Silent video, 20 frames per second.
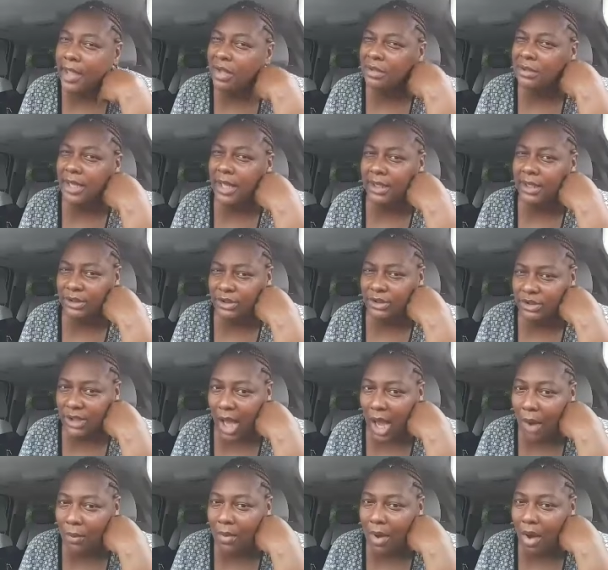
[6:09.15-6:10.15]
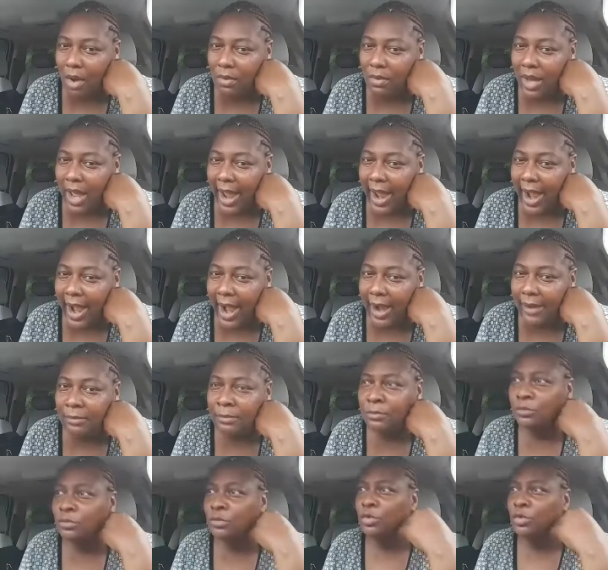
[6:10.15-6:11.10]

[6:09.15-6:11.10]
You can take a shower on live.